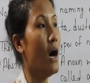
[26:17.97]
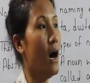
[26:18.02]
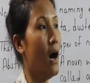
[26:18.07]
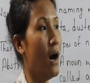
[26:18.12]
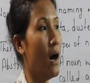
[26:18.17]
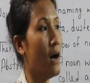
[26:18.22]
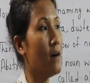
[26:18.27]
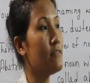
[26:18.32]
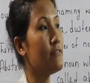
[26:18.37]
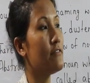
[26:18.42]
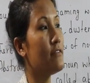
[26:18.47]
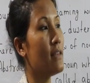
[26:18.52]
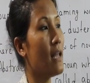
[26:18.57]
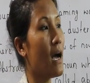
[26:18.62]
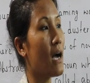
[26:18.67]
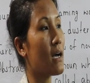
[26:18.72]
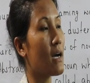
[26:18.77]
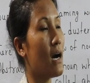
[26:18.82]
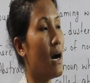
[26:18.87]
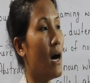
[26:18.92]
A
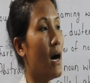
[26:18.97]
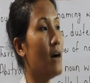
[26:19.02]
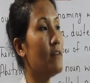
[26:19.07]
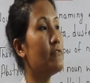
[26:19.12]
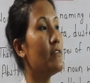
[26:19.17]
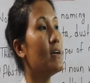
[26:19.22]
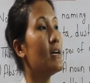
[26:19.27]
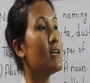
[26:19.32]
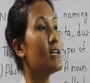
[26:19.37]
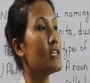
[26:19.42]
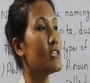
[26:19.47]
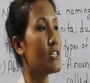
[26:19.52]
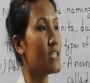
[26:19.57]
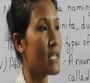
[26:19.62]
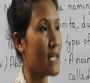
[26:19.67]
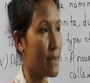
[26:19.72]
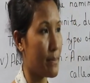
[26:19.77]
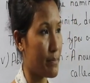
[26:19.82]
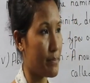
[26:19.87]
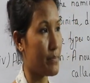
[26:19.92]
flock of
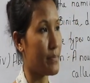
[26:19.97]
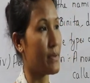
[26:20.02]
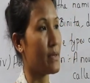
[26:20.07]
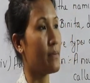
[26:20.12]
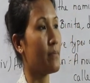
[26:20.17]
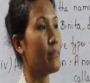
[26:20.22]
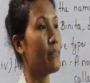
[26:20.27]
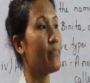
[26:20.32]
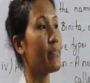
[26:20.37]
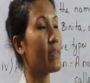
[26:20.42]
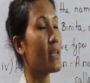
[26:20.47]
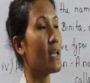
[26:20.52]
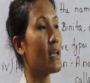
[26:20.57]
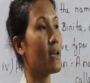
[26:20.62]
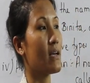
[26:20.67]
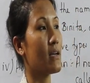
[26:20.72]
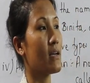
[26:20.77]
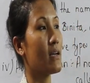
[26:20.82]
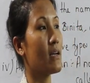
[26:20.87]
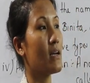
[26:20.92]
sheep.
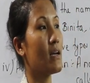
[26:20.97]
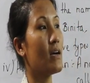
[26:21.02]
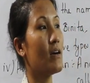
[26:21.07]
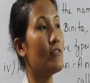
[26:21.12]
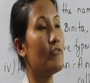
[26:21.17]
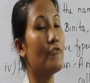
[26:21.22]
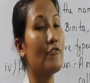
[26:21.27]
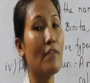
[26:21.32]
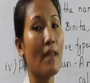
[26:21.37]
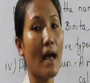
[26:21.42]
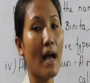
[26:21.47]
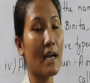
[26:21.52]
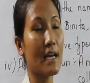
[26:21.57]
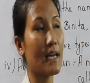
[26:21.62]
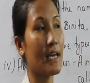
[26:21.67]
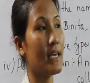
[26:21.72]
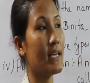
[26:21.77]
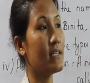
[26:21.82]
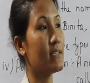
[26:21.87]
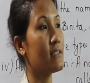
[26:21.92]

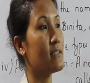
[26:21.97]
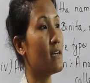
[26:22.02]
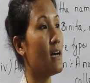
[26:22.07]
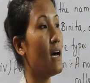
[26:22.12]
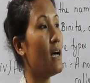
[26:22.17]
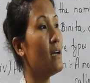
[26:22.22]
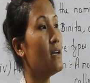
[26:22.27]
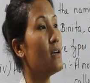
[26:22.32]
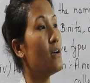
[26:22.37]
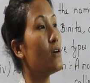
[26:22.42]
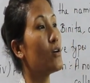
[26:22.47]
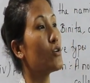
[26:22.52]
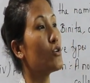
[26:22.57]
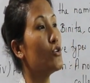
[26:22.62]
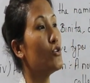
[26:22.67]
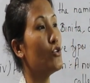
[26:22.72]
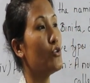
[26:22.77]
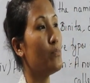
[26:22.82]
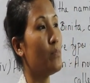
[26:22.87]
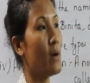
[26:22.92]
Flock is the
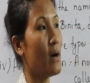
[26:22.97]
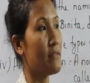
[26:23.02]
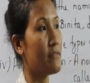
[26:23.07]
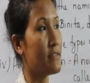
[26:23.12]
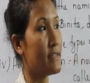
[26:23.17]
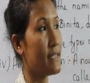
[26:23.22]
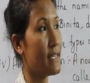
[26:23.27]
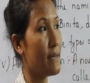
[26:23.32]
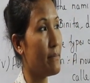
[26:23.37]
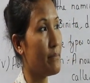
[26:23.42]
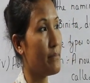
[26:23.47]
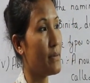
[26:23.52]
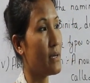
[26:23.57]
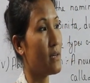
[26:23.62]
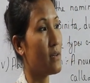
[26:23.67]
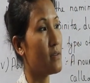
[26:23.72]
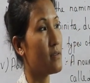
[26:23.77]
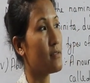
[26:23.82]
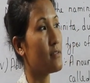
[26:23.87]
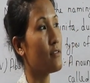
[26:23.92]
group of sheep,
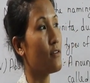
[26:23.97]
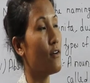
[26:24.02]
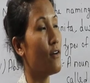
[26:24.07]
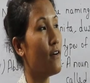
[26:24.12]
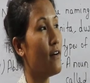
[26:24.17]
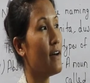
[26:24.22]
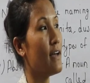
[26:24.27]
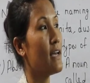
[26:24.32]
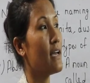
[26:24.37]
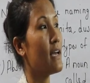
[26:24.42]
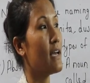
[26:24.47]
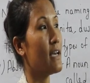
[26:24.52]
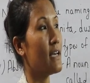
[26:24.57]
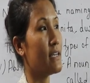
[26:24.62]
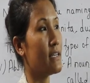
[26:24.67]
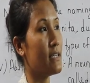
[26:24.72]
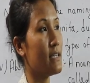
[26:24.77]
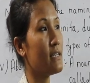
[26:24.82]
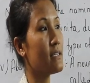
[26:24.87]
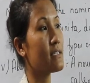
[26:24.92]
so
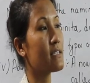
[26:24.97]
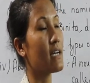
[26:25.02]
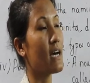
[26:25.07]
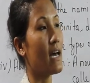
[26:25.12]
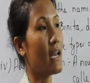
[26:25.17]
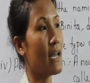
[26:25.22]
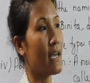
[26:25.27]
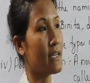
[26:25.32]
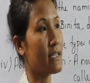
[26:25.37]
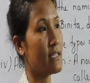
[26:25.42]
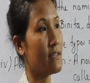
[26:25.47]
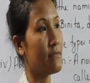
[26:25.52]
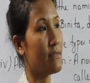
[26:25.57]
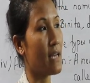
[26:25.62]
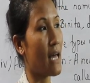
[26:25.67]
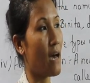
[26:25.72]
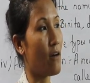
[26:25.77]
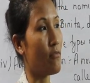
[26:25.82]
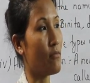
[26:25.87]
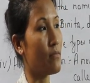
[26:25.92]
it is collective
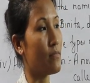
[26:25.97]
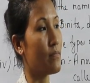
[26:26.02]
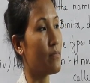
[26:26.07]
noun.